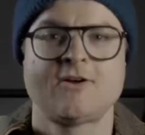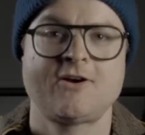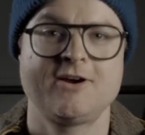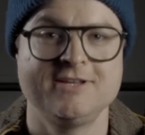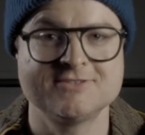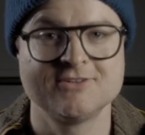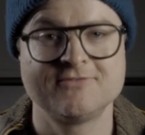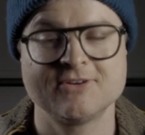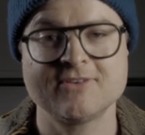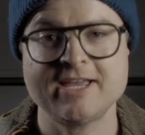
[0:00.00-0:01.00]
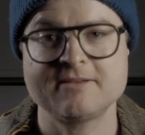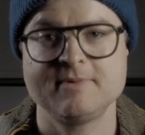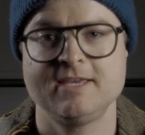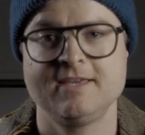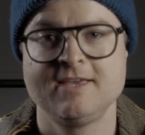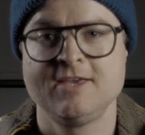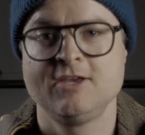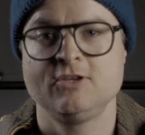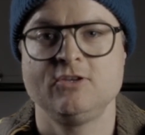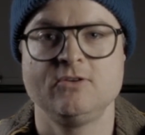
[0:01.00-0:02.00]
All right, so if you're like me,
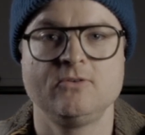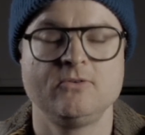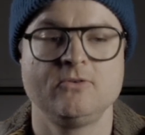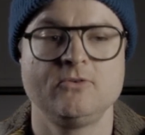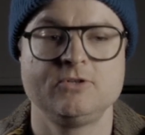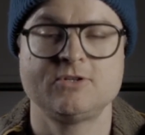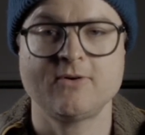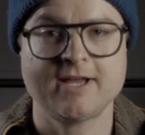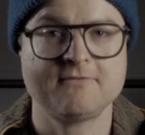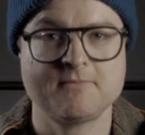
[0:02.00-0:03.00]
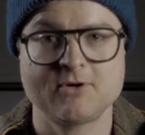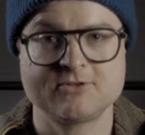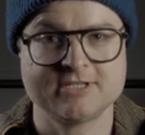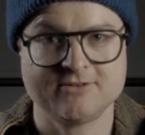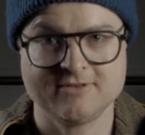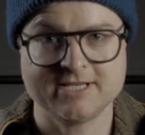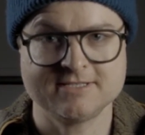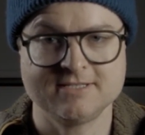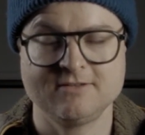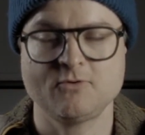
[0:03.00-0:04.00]
you don't have a motorcycle
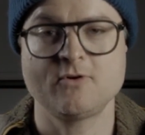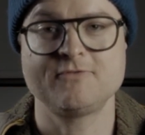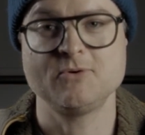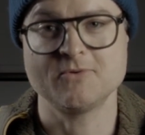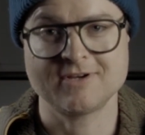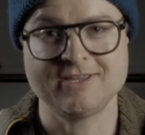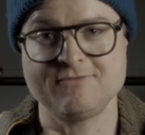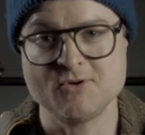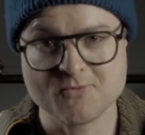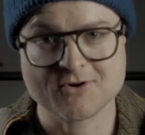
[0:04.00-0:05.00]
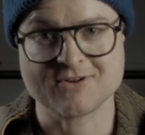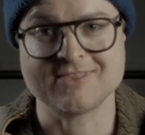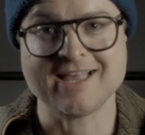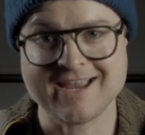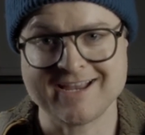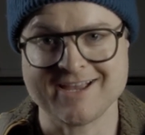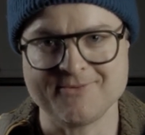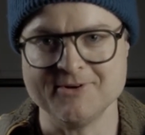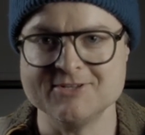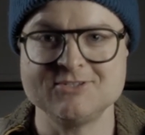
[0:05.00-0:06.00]
license, or if you were like I
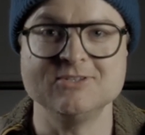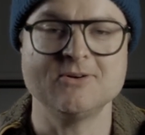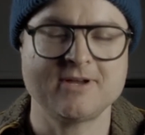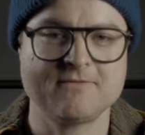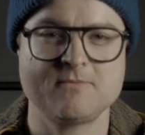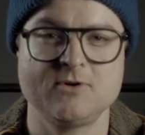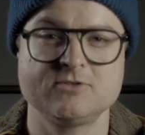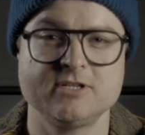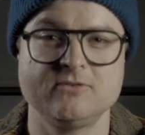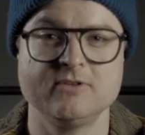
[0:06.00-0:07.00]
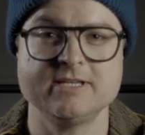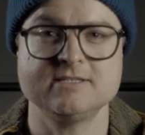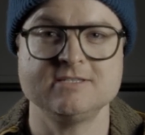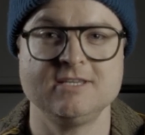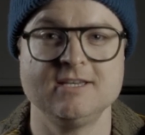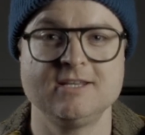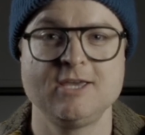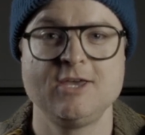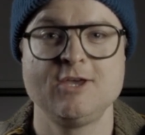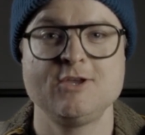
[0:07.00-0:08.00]
was, you don't have a motorcycle license yet,
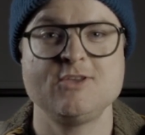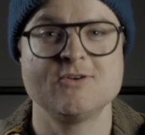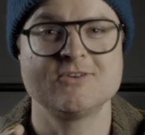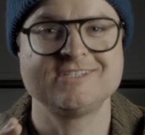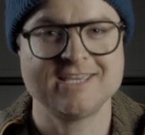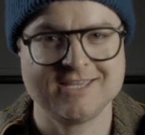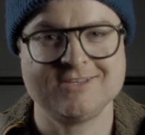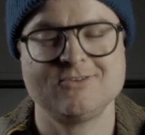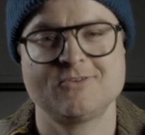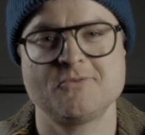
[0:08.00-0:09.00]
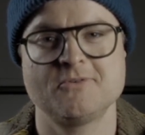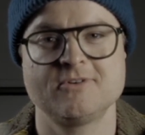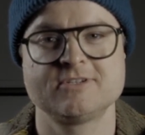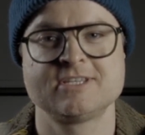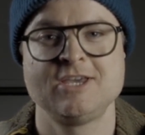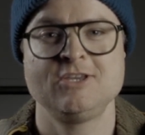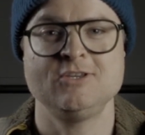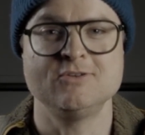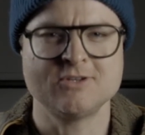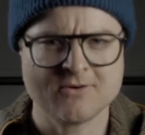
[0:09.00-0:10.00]
you're taking your course,
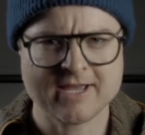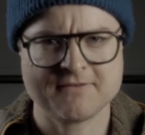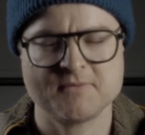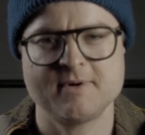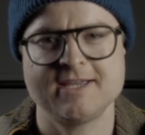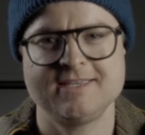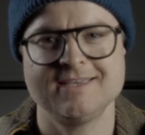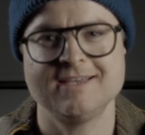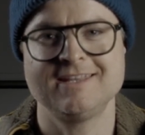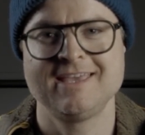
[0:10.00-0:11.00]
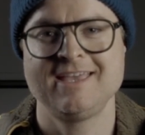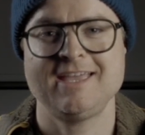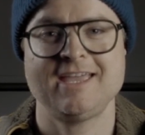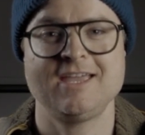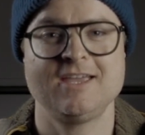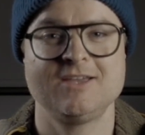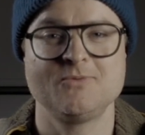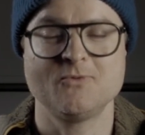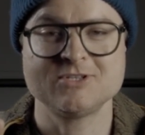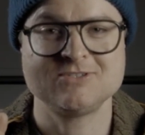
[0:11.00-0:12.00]
you don't have a bike yet,
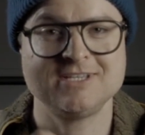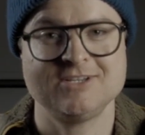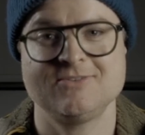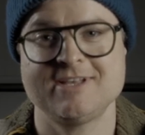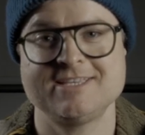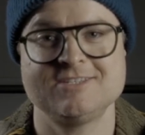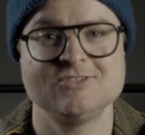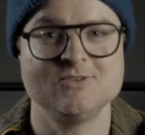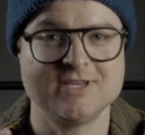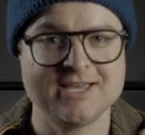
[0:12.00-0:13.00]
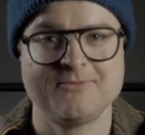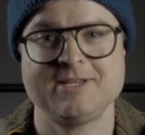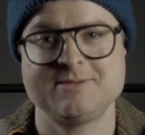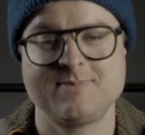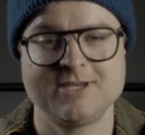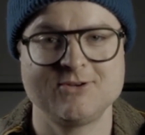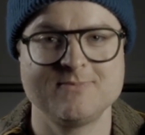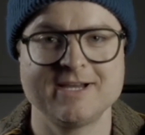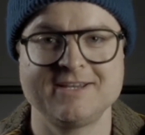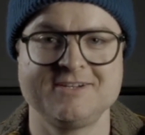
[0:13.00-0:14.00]
and once you get your license, you can't wait to pick your
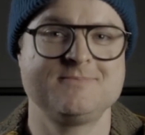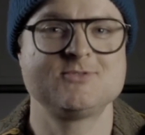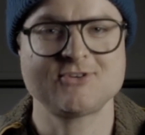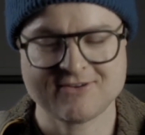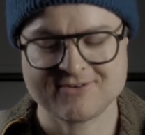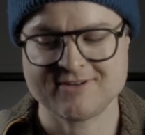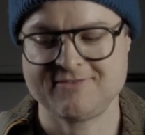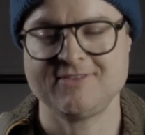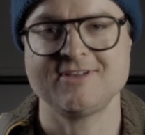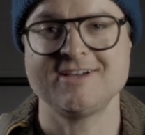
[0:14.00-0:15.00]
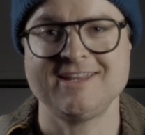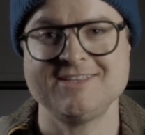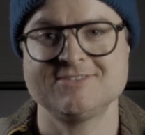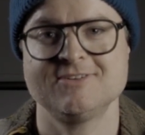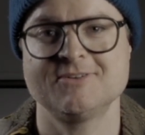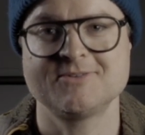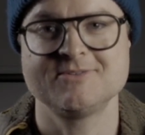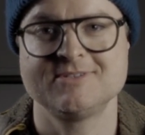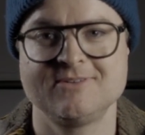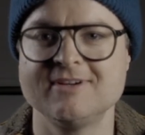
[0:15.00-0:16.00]
bike up, drive it off the lot, and start
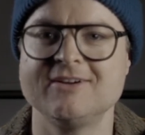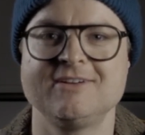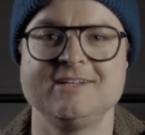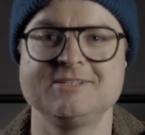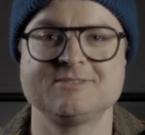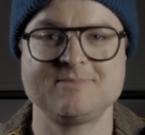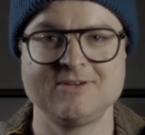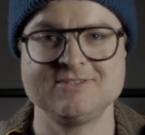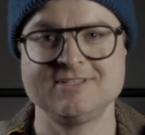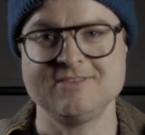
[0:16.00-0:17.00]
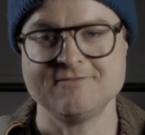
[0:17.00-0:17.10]
cruising around and experiencing the